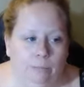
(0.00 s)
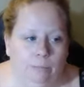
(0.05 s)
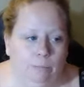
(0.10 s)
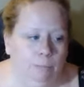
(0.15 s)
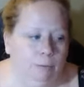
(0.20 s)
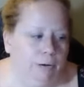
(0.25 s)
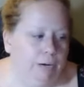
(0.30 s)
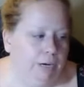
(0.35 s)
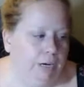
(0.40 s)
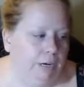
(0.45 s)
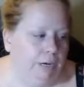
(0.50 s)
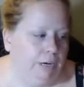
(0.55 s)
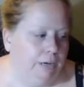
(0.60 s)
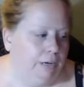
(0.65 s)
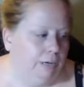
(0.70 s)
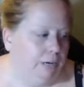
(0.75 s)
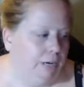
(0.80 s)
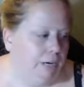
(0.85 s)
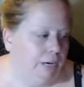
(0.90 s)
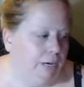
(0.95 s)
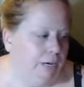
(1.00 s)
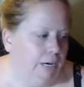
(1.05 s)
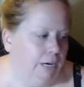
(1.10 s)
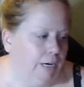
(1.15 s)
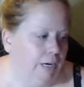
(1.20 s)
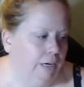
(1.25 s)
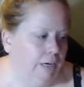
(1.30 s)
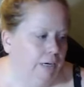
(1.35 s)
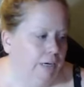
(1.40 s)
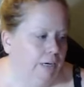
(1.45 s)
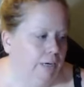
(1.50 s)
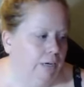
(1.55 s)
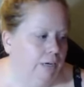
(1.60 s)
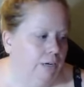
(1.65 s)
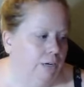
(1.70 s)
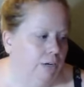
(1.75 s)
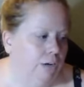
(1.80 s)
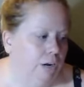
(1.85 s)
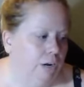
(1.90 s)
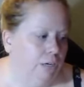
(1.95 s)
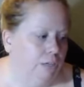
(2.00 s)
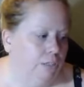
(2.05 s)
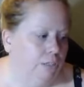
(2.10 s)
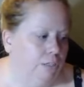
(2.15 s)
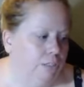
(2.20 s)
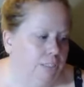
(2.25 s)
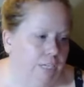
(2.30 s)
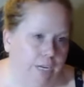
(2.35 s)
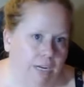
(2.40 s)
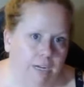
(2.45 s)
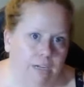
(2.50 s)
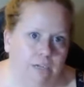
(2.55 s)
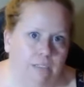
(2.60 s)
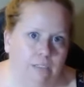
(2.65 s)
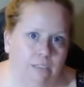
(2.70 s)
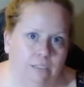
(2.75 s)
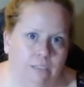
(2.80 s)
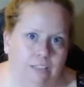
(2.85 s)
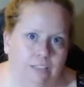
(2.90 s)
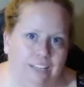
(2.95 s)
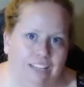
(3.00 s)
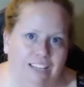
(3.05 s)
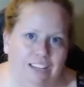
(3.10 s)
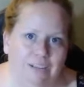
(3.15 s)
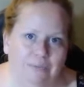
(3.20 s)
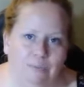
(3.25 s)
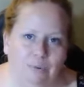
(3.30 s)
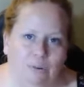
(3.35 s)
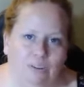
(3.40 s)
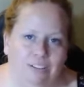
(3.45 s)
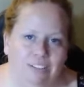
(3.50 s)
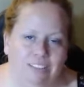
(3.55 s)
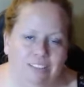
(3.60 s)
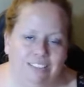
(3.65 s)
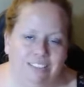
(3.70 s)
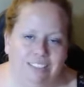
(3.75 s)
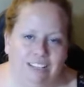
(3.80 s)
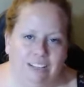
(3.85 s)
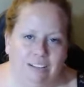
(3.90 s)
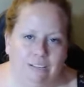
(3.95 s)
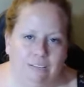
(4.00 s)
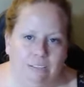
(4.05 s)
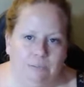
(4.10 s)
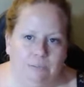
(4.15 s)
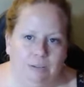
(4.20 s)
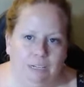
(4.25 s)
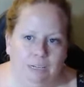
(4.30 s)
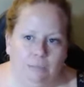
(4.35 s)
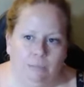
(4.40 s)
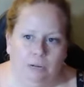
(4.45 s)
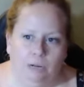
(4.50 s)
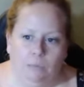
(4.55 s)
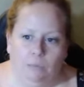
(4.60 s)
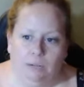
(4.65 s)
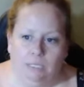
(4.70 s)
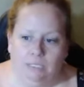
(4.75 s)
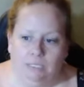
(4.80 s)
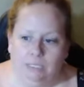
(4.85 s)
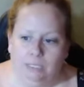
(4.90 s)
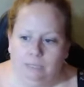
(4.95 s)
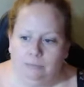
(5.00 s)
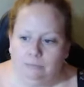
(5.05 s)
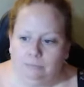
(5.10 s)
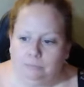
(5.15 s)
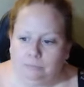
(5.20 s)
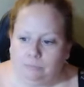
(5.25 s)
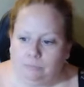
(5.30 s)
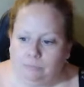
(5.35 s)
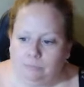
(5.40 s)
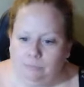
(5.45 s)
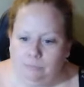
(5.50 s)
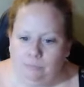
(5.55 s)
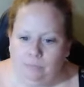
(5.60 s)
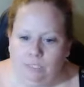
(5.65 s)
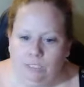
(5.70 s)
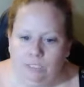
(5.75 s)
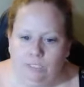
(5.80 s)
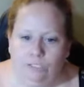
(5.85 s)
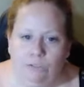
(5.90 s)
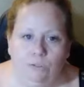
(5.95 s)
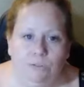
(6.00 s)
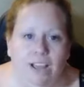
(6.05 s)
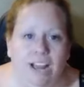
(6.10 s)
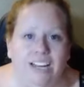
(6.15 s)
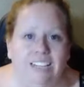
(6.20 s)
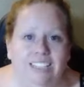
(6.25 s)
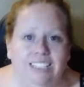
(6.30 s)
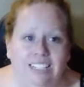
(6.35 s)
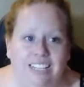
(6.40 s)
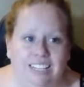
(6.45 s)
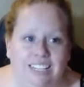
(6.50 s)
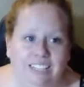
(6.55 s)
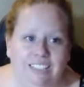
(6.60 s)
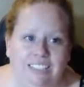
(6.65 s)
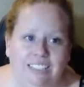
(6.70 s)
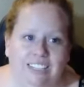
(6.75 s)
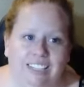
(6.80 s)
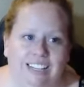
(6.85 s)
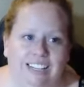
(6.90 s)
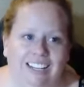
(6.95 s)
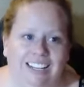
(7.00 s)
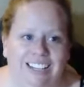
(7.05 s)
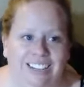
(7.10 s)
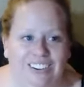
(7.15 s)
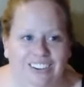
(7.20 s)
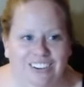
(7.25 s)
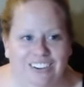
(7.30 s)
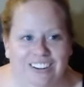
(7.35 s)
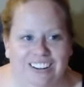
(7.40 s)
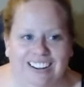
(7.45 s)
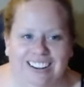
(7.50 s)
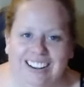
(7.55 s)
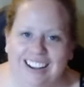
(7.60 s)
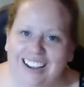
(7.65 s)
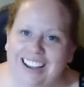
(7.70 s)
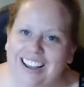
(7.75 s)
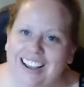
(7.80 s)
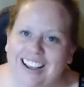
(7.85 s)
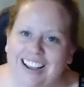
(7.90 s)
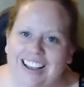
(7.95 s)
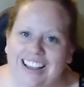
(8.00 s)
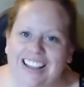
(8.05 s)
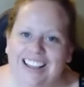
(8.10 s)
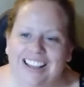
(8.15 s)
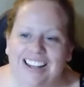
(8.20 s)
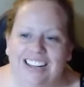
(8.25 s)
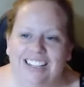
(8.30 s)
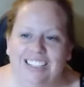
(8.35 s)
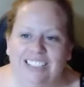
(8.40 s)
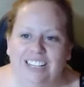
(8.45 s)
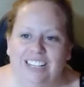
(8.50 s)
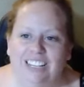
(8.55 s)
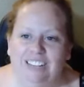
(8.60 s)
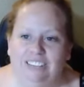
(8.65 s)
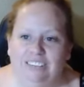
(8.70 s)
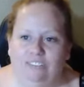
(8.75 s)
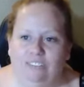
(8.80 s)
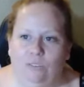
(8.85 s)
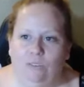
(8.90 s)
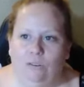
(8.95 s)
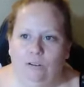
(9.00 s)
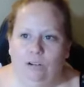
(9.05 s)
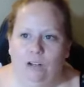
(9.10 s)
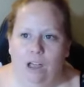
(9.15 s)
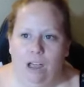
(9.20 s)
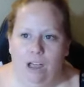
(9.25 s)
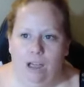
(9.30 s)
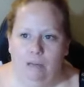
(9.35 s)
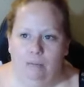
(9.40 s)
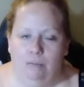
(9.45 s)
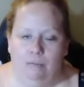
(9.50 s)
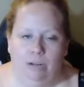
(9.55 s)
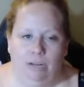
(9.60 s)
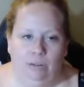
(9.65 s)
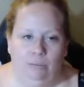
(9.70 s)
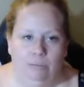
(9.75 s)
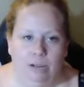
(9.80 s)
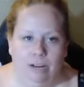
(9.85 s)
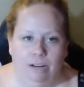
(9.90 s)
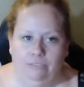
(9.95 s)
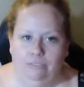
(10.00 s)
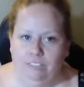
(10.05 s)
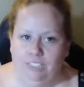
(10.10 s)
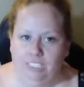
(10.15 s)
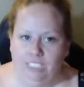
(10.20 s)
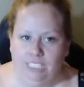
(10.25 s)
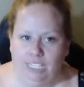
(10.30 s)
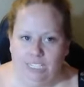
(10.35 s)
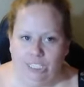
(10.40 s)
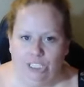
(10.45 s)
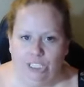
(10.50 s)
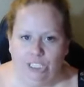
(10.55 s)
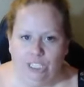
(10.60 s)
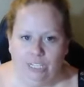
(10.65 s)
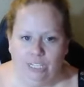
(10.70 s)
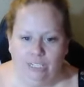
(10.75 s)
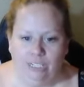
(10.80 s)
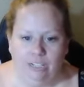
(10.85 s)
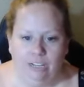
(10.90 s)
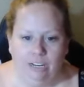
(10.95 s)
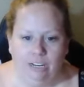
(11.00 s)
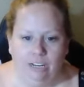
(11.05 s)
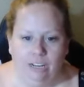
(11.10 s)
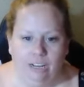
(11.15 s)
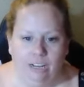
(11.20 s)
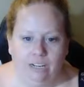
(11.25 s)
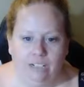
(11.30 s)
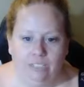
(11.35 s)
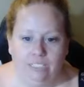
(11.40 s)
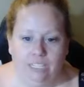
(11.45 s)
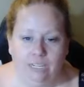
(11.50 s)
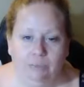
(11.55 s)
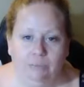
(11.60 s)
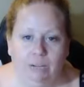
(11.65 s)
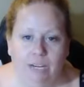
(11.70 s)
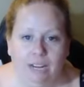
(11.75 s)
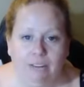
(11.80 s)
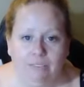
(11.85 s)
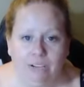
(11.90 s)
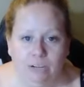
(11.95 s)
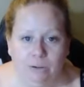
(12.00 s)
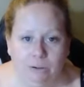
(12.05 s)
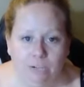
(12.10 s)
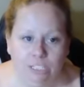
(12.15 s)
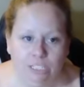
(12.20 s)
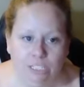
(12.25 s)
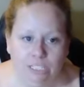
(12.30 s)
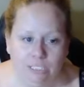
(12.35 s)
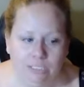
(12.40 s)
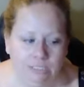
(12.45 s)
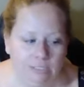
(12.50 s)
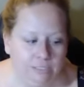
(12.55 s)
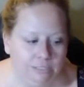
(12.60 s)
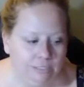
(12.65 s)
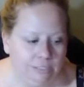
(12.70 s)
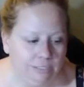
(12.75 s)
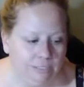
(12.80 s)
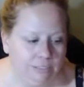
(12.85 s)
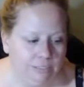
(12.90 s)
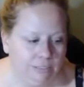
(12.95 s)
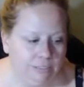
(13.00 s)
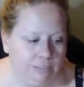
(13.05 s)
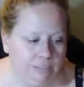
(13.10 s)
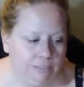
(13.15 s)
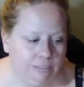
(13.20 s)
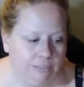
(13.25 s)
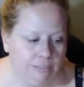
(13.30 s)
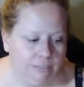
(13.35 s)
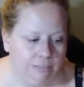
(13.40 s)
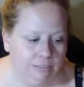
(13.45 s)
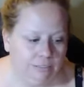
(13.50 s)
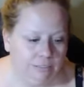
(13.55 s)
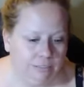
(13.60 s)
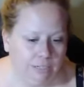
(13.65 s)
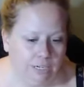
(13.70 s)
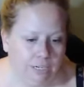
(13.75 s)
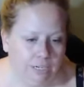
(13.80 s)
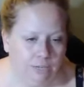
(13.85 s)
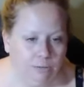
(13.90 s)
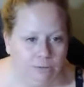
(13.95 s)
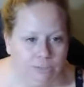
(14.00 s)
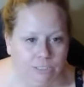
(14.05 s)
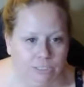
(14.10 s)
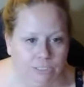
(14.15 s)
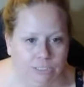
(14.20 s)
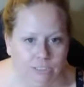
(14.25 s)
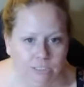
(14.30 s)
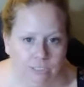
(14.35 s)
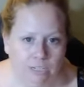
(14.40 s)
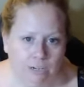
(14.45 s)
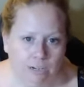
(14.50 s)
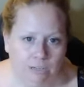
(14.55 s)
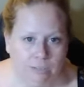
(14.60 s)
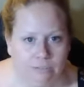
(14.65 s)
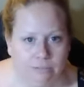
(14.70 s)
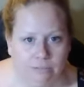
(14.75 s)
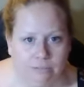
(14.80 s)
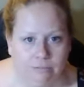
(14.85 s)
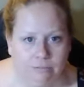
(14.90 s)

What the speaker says: I understand the importance of spending money wisely. So that is it. that is it for money manifestation. Does anybody have any questions? Any questions at all?